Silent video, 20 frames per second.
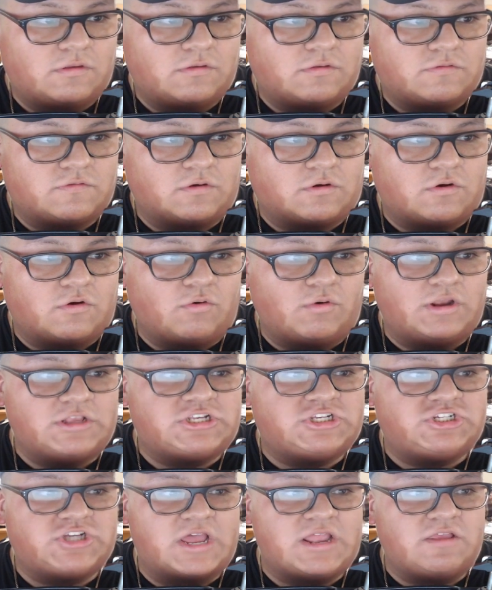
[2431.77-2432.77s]
Sakura
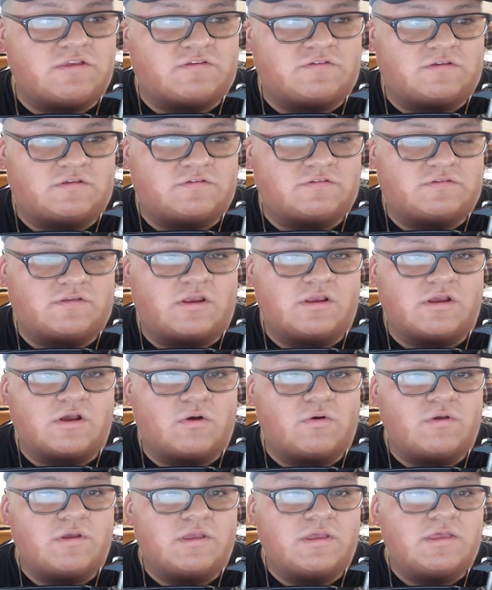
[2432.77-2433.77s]
Genesis. There you
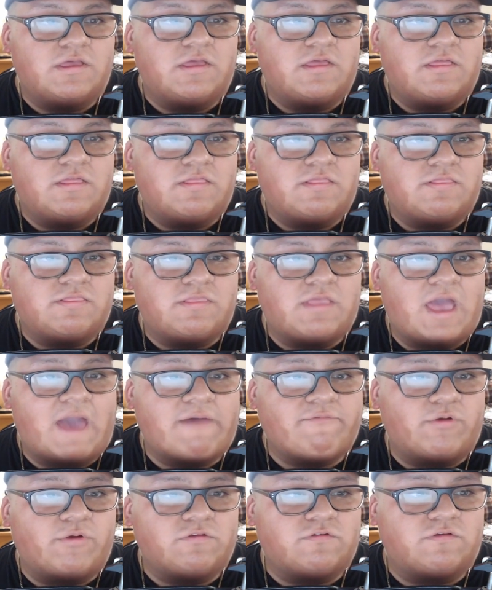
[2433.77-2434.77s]
go. They
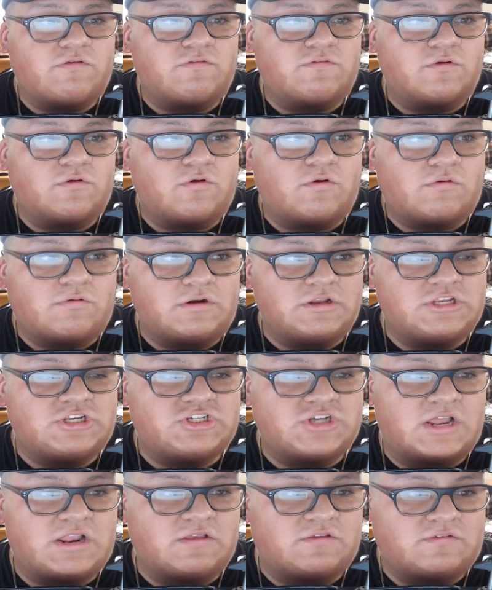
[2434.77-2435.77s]
have wrestled in Sakura
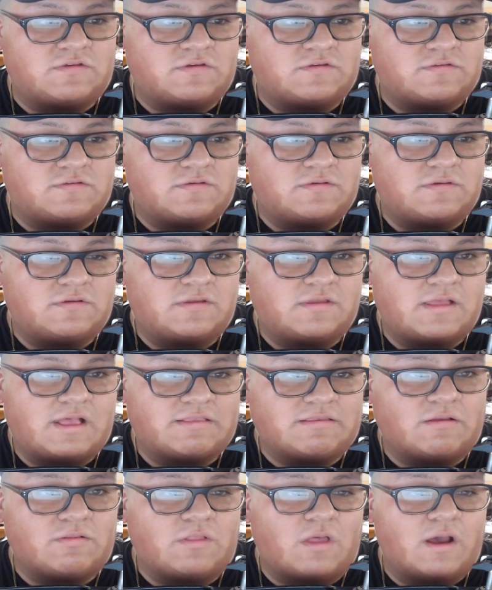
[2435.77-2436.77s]
Genesis.
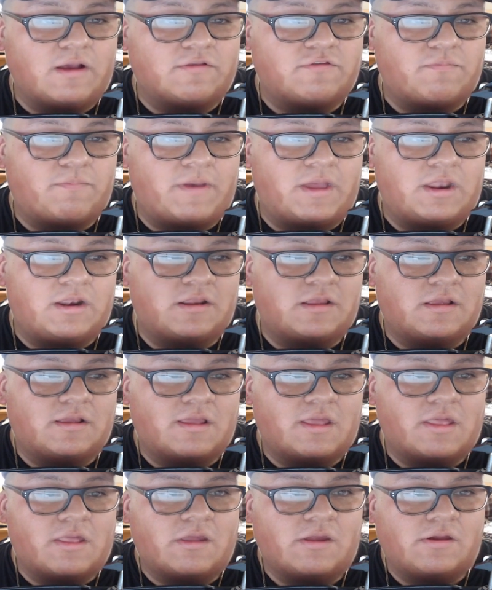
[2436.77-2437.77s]
That's how long it's been.
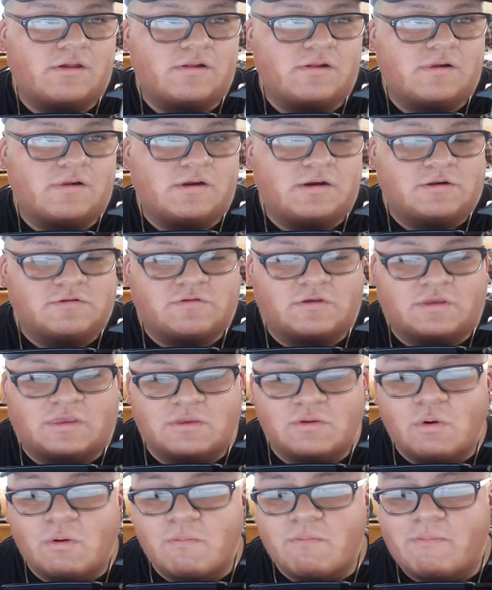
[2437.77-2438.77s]
So can
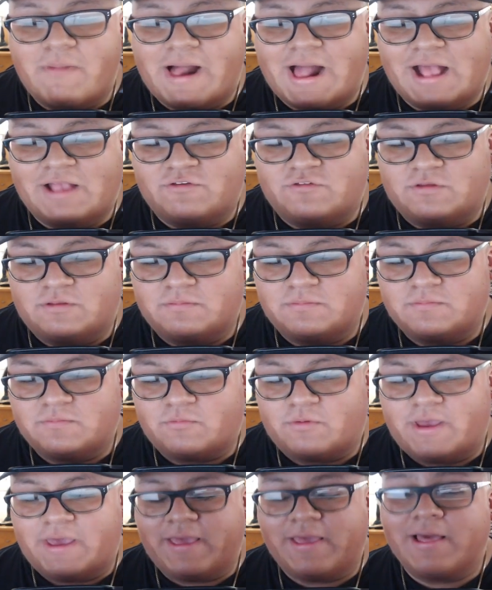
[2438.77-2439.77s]
you imagine,
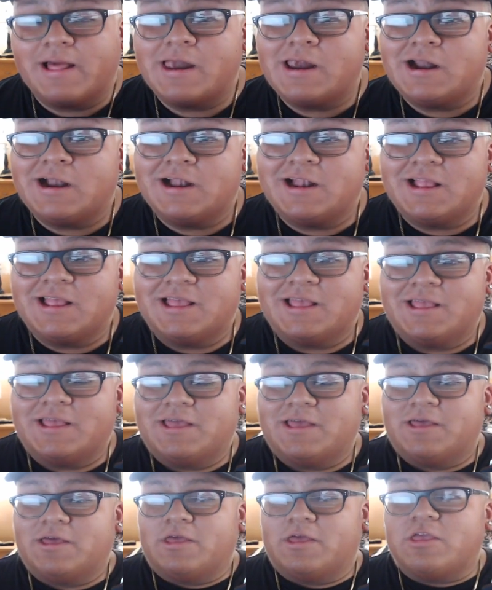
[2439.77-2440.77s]
right?
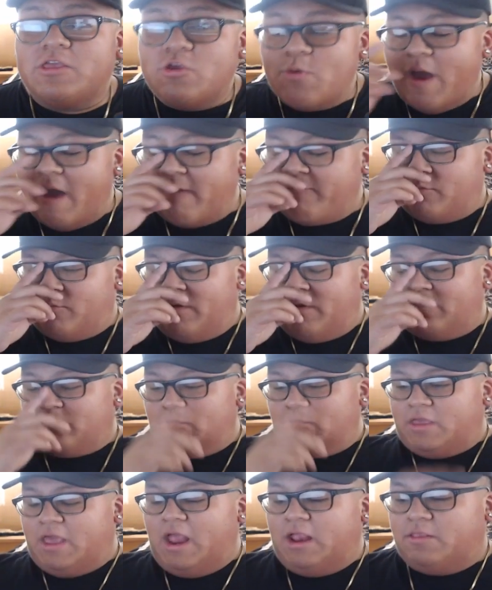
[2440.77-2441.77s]
You have at Wrestle
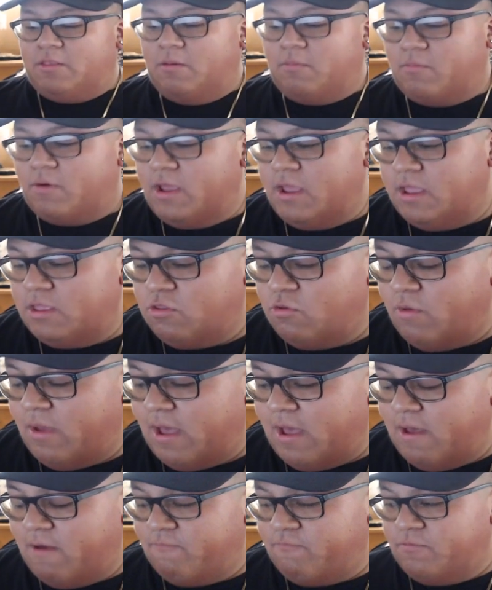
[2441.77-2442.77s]
Kingdom, right? You
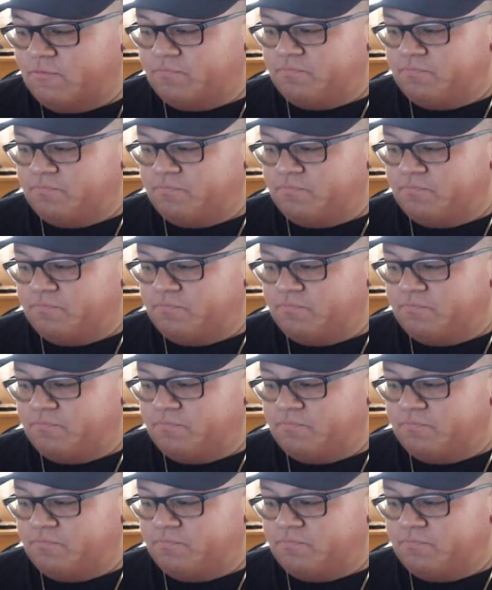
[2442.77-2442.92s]
have